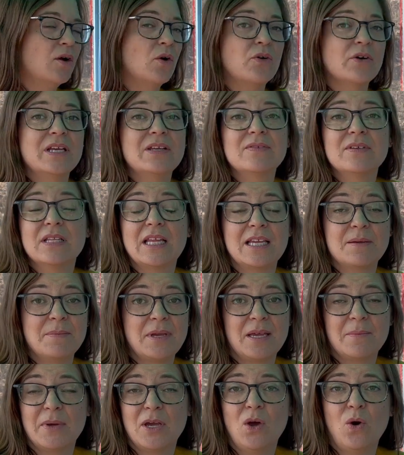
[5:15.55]
or even like
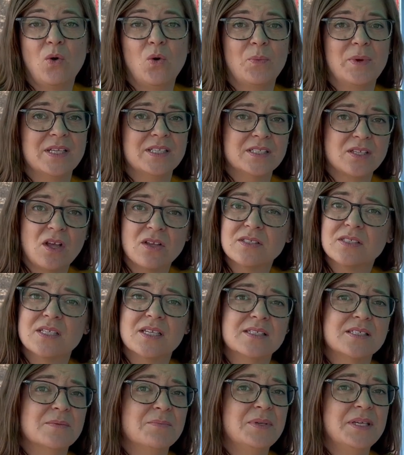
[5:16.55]
make my homemade
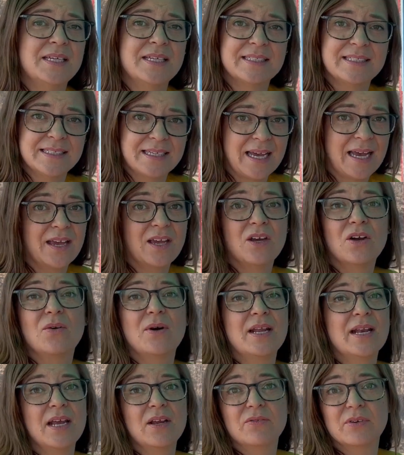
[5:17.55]
salsas and pico de gallo,
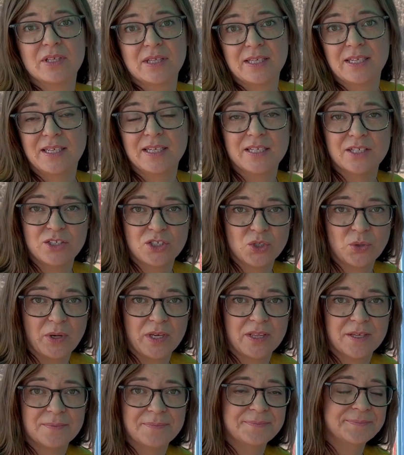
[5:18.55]
and I really can enjoy
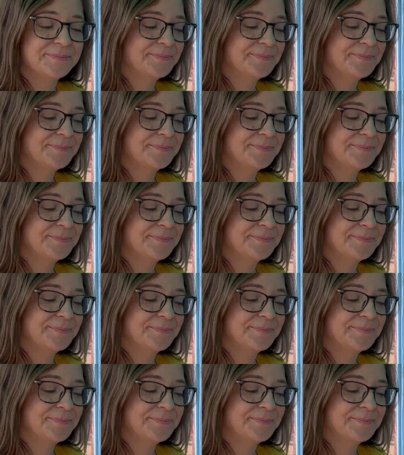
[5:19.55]
them.